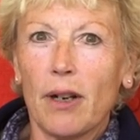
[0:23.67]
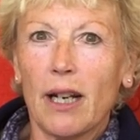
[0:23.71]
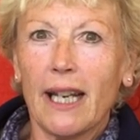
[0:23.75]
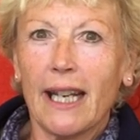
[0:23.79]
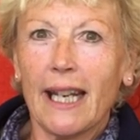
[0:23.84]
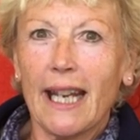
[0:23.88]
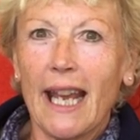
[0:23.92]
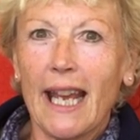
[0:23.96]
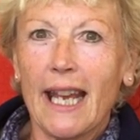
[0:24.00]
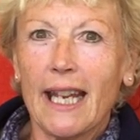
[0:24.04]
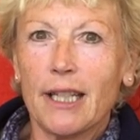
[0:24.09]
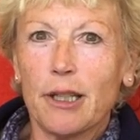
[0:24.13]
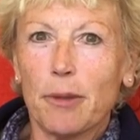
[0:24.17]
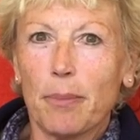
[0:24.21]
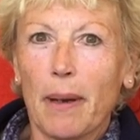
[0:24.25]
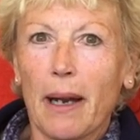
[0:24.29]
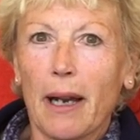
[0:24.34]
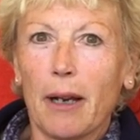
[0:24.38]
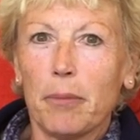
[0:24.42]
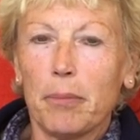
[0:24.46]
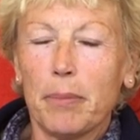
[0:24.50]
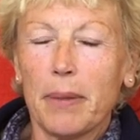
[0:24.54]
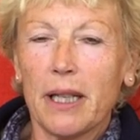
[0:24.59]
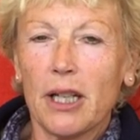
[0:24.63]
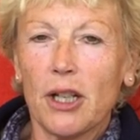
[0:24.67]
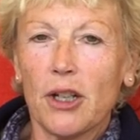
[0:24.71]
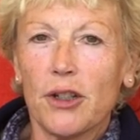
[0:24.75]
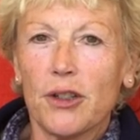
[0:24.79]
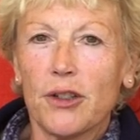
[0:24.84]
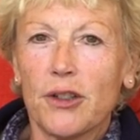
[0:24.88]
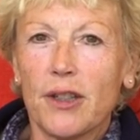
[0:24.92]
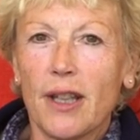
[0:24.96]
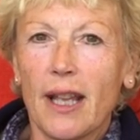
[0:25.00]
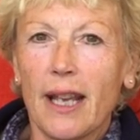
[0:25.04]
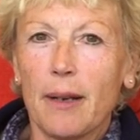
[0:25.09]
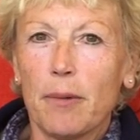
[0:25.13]
really cared about
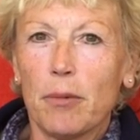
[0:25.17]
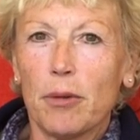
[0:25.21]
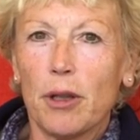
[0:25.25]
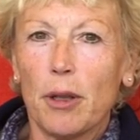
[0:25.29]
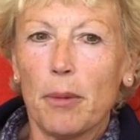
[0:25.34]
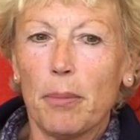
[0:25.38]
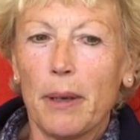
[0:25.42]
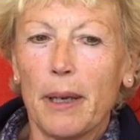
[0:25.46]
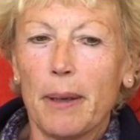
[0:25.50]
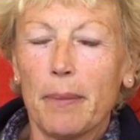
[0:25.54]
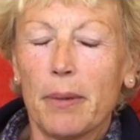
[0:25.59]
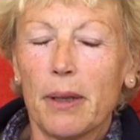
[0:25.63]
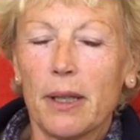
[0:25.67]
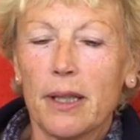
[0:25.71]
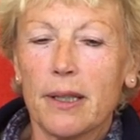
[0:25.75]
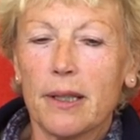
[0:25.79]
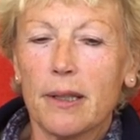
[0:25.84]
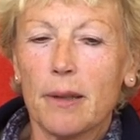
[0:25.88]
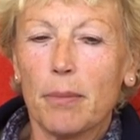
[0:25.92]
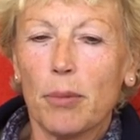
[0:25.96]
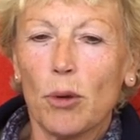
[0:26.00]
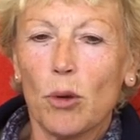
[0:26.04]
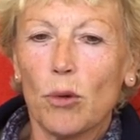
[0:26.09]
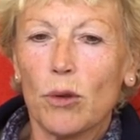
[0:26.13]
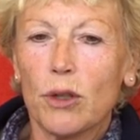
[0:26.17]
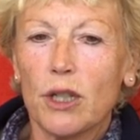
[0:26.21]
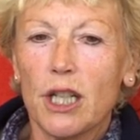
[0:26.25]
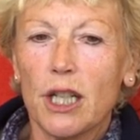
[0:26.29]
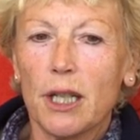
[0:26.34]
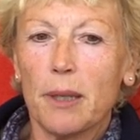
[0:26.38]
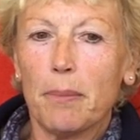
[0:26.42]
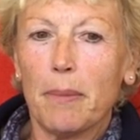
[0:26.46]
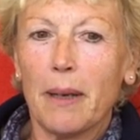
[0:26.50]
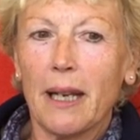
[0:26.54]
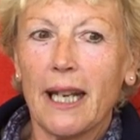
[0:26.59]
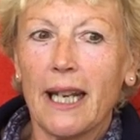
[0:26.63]
because they were the people that
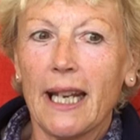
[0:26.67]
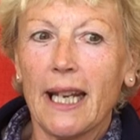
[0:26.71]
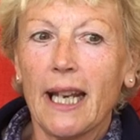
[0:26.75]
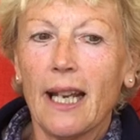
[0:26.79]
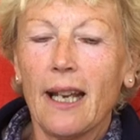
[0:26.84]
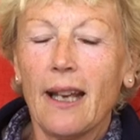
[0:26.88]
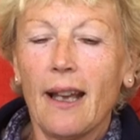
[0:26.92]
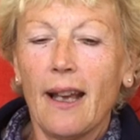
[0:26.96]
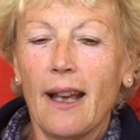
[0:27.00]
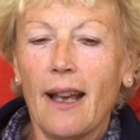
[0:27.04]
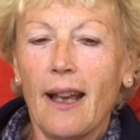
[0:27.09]
supported me